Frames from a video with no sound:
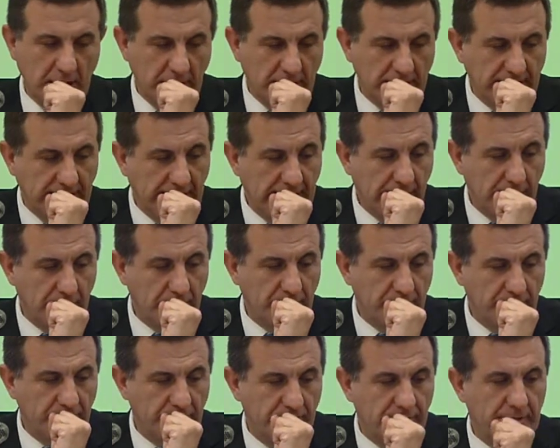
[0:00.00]
Now,
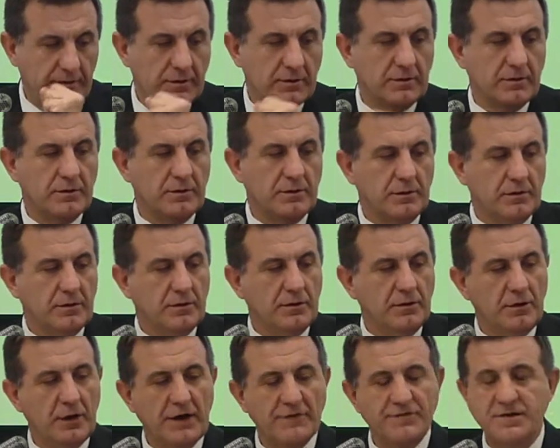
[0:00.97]

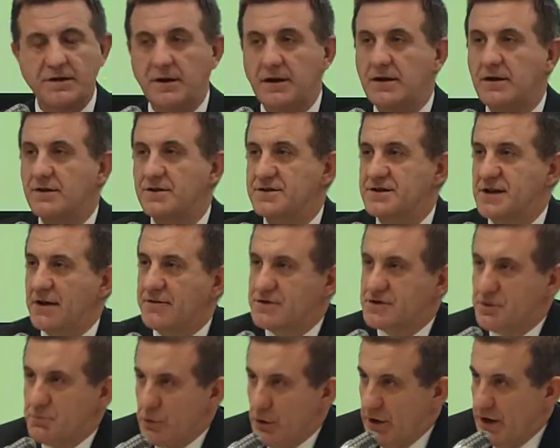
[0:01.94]
you have here some
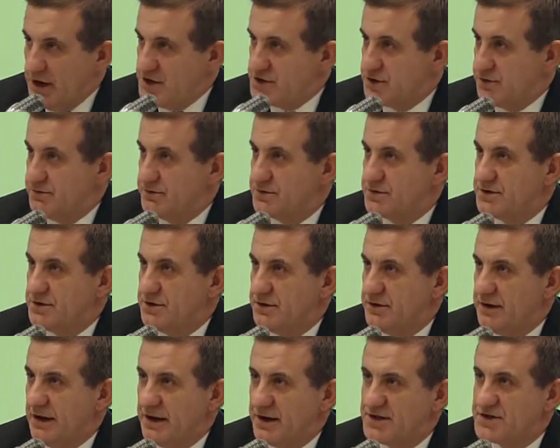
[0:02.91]
simulations
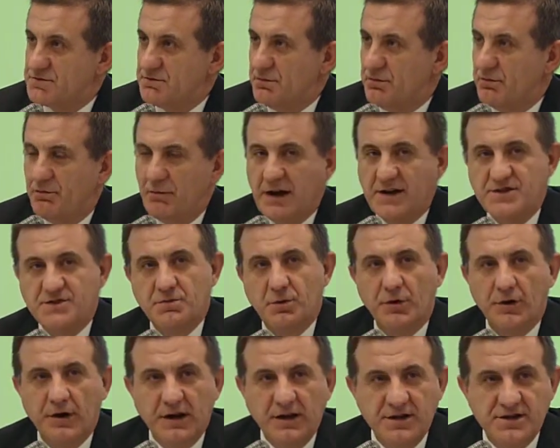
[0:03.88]
that is much
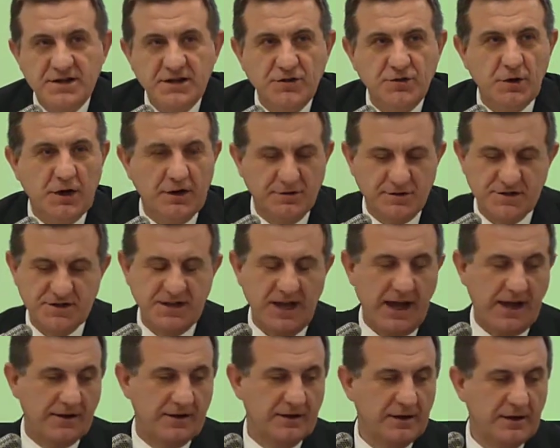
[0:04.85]
more easy to
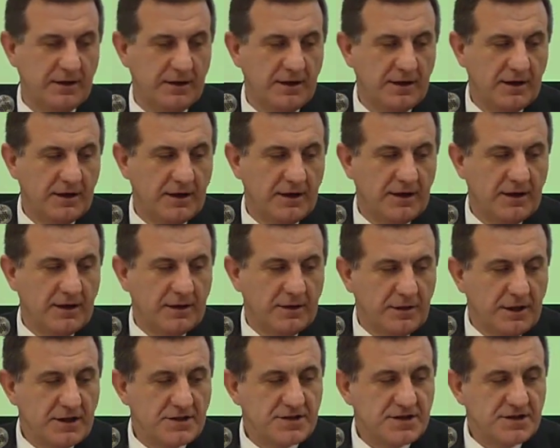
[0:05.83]
understand.
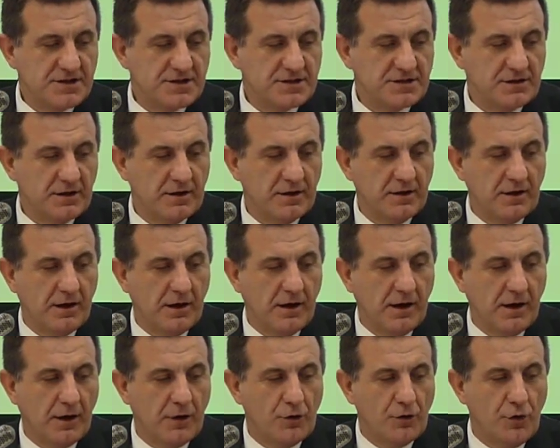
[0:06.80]
This is
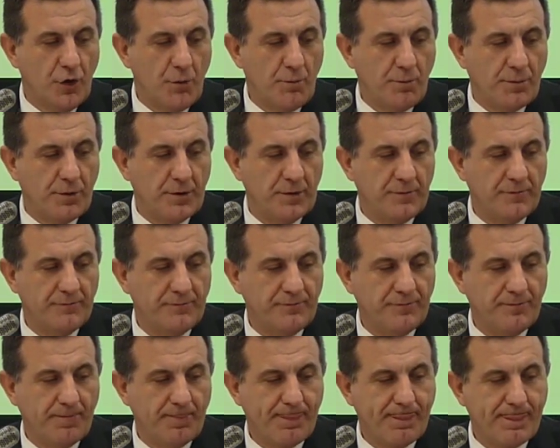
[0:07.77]
a group
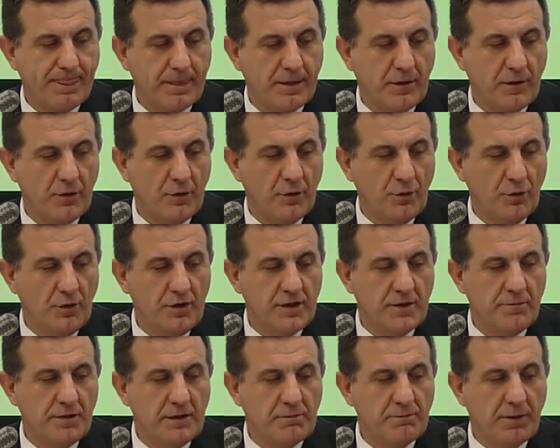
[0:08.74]
with a
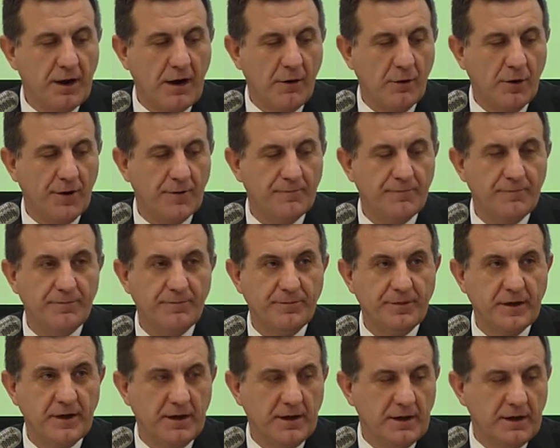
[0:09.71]
big power,
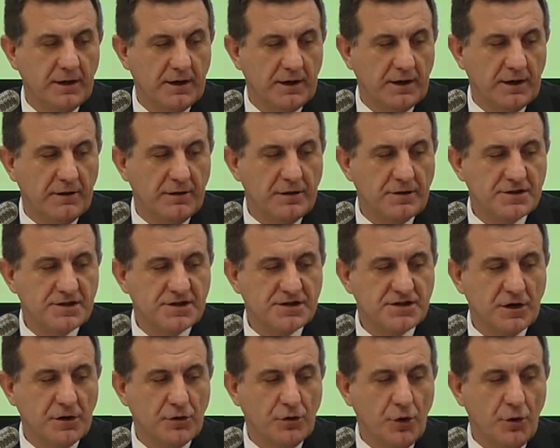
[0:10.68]
and this is
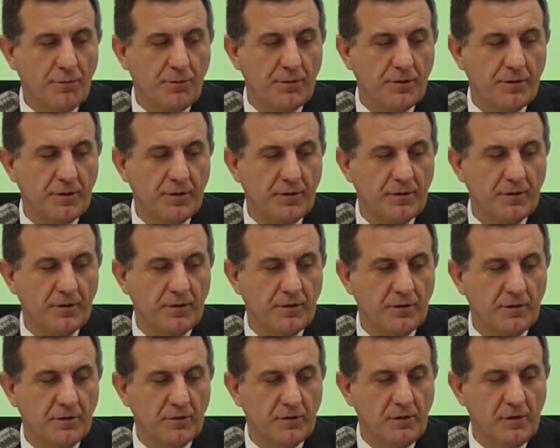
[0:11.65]
a group
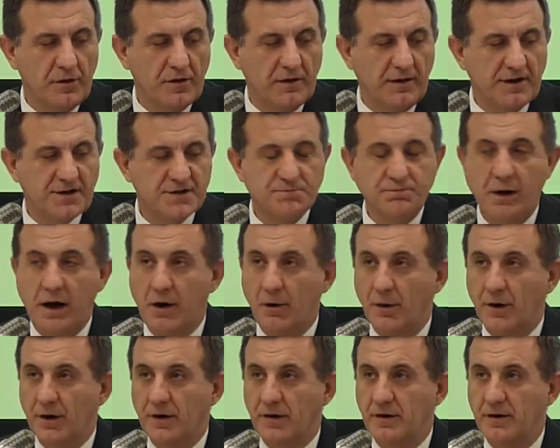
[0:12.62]
with less
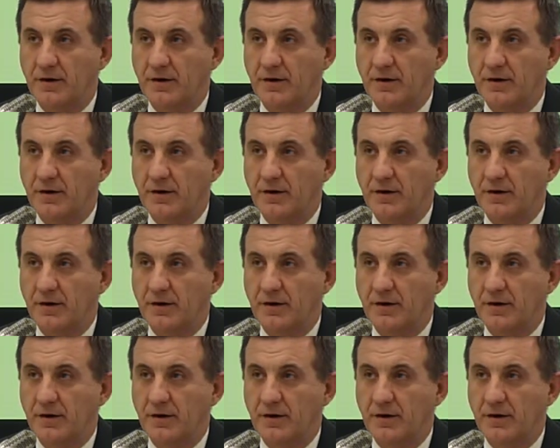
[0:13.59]
power.